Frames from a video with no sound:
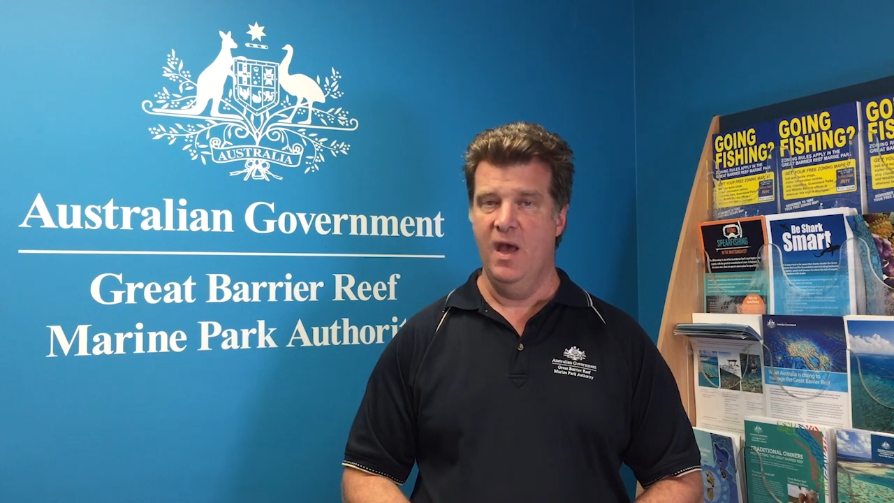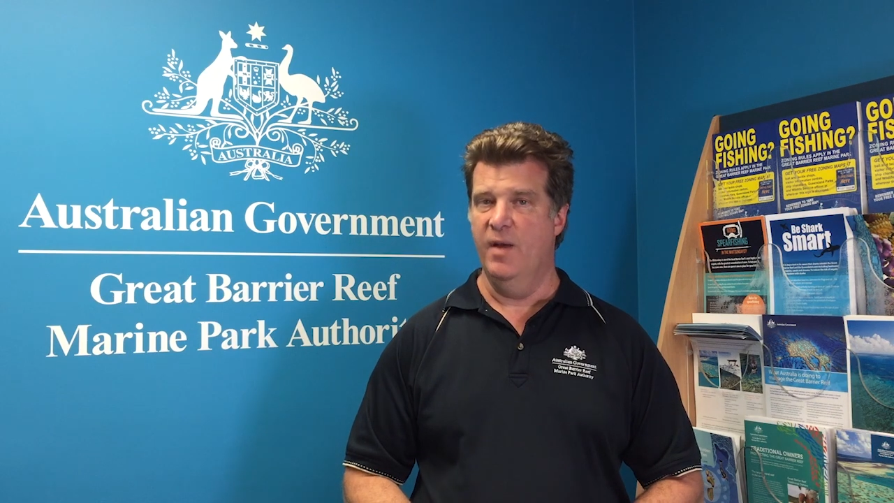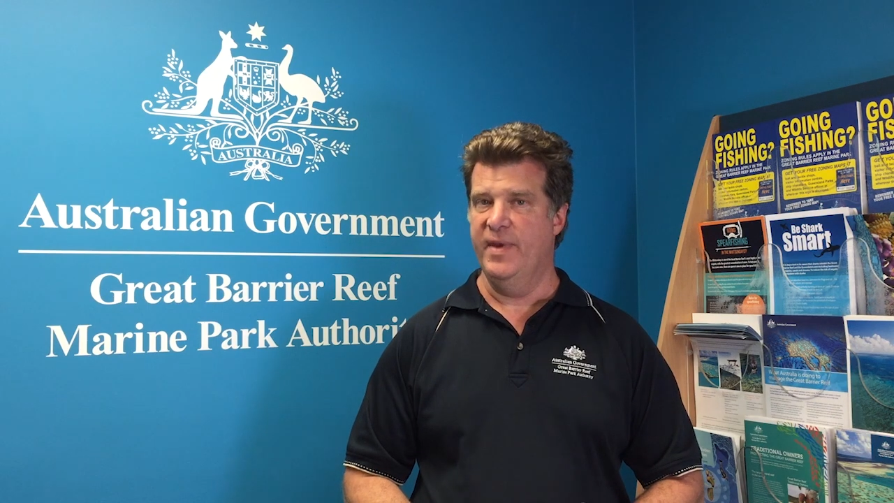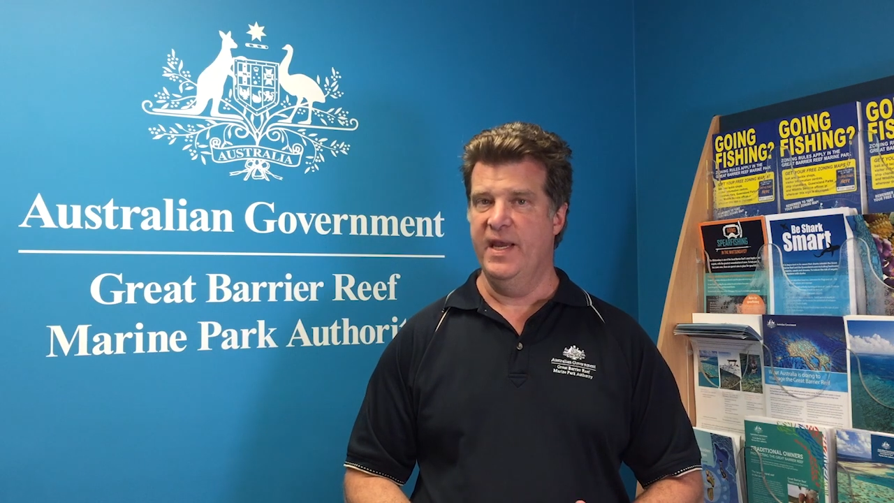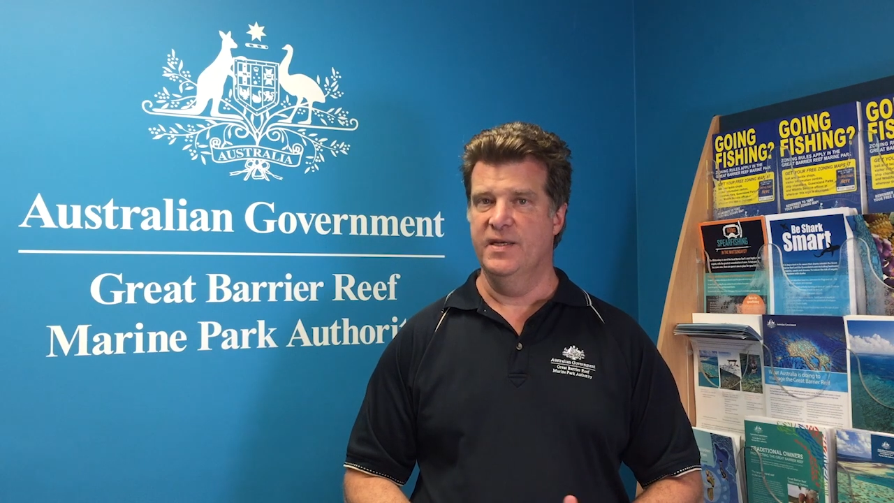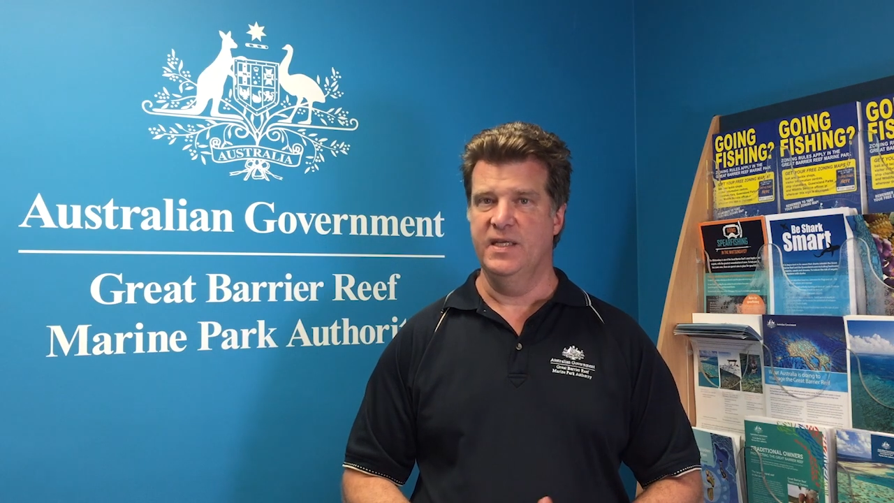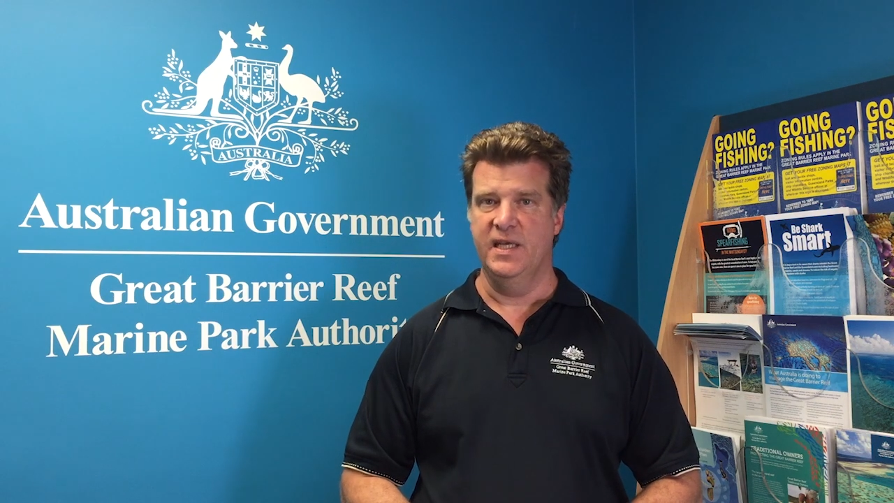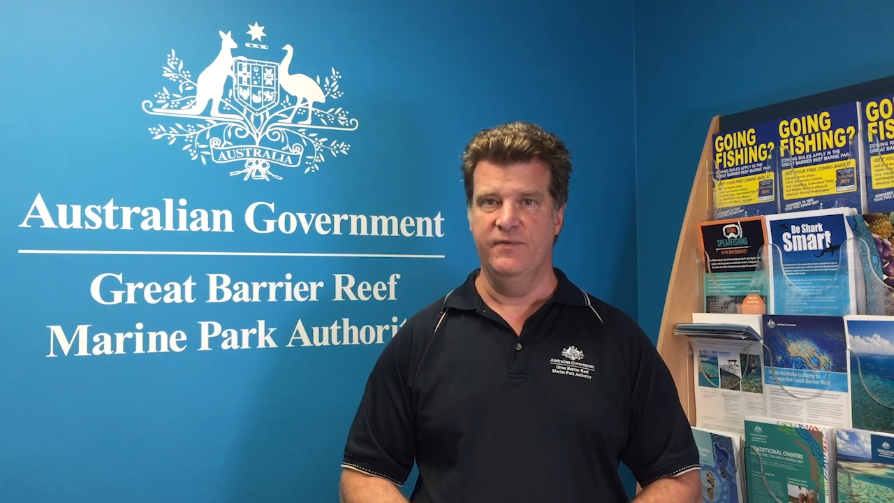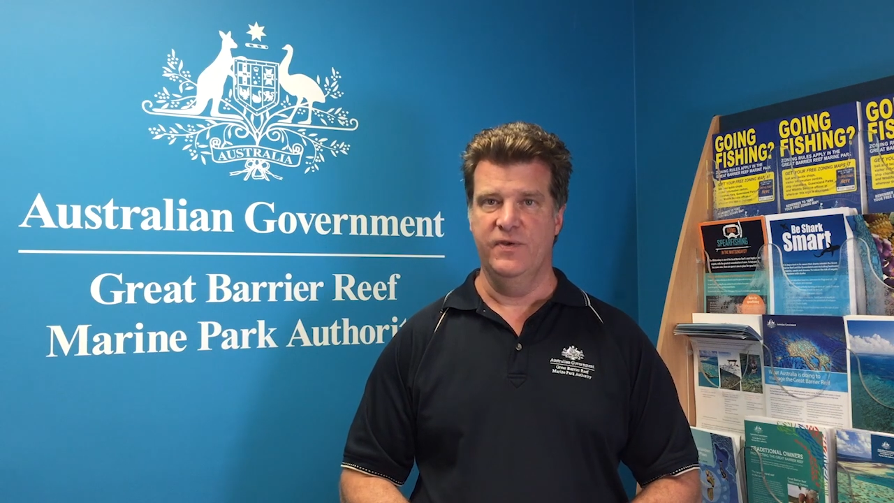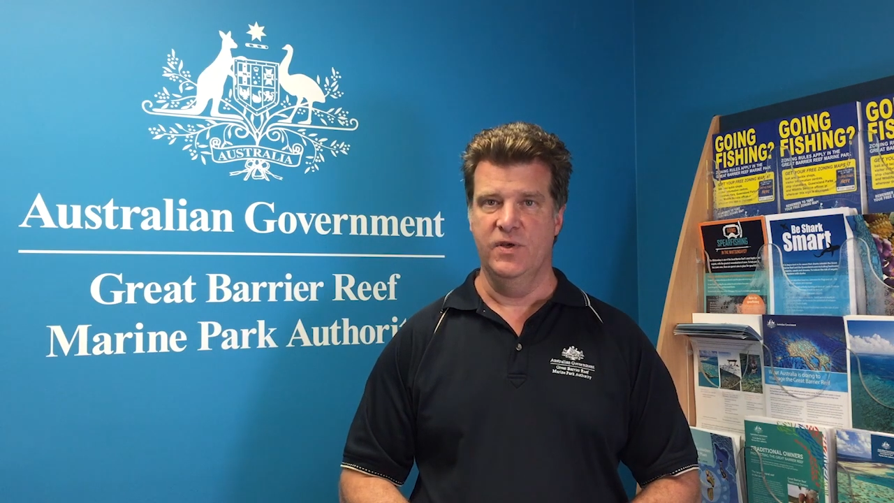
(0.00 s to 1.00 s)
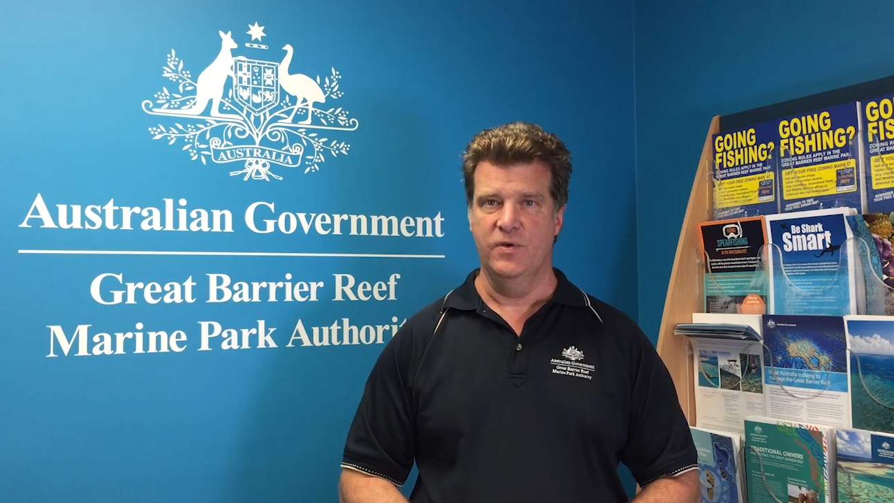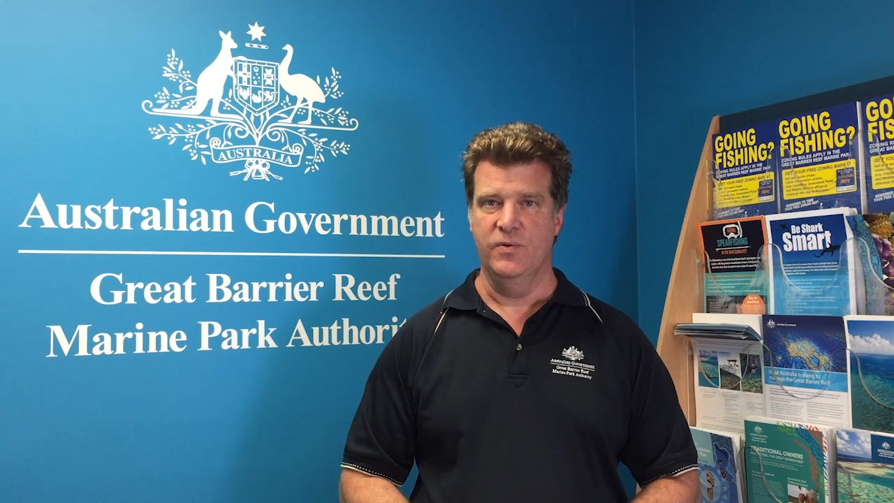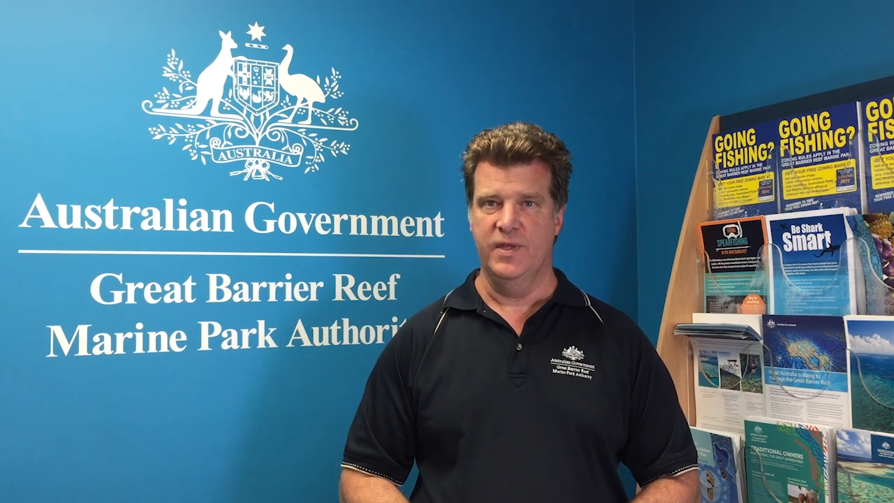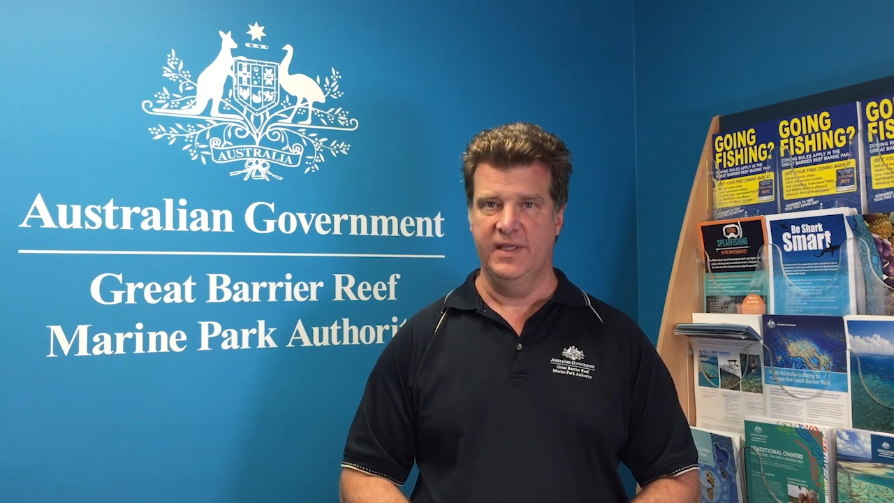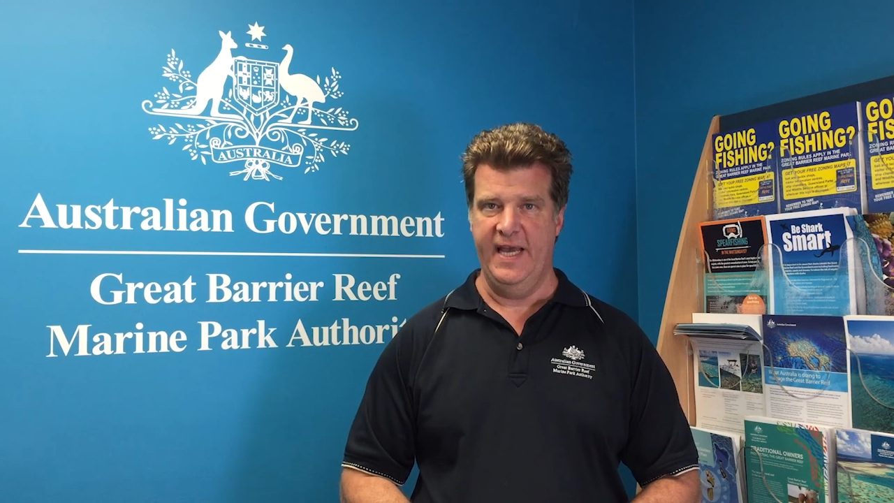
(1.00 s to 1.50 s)
I'm here to give
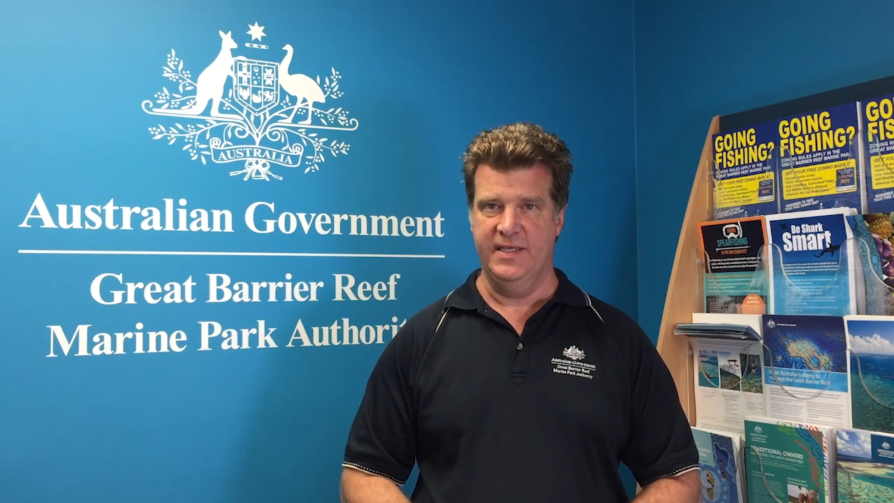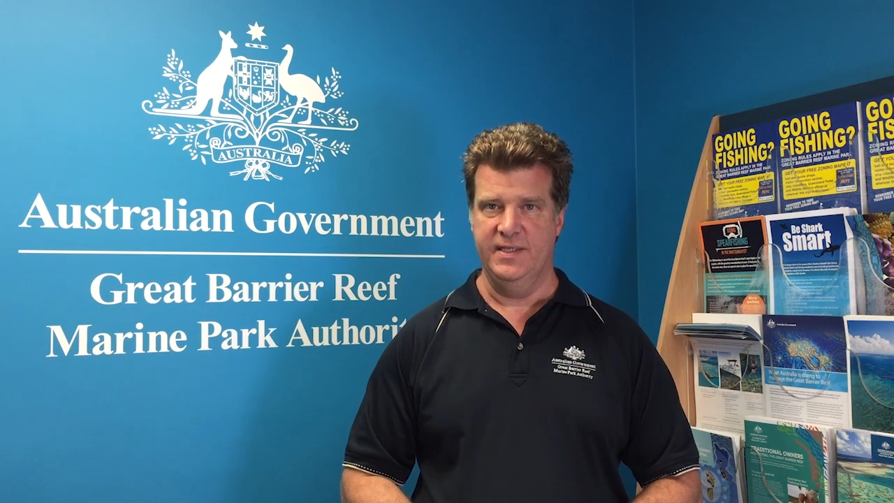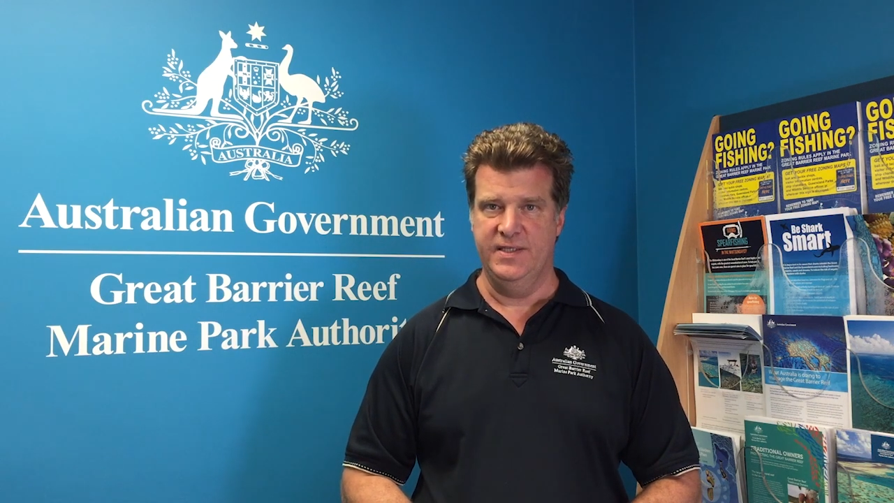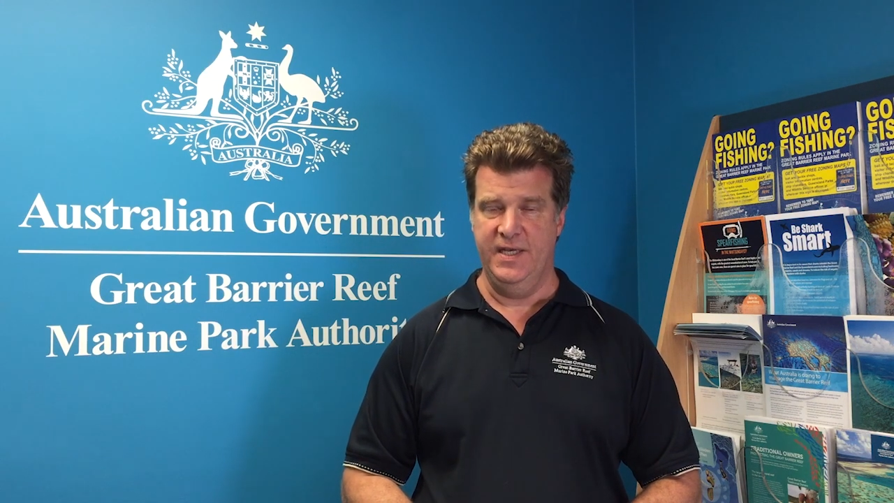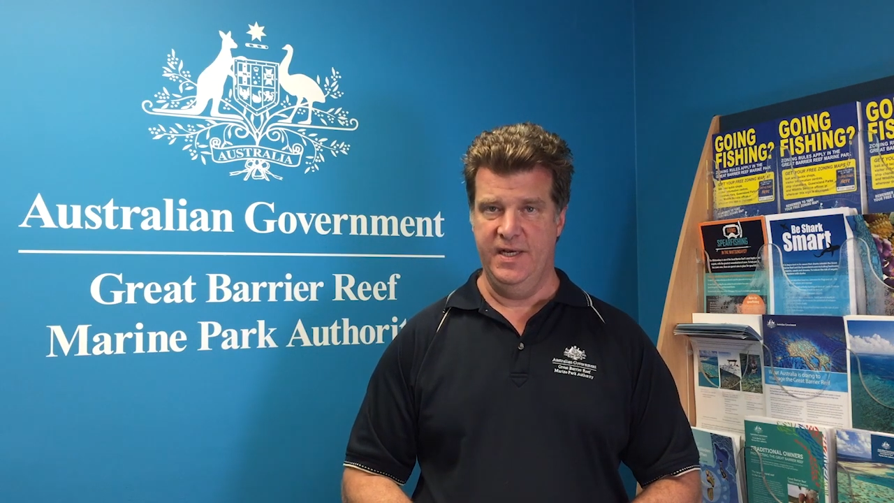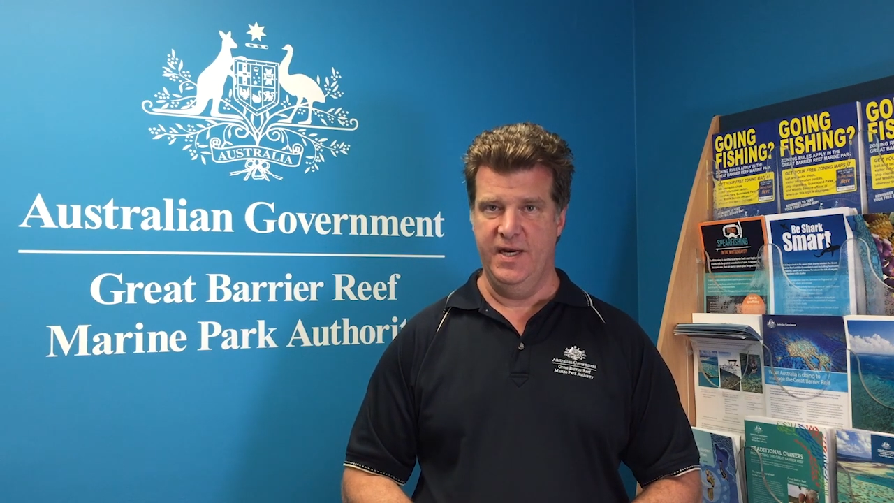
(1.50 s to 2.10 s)
you the latest in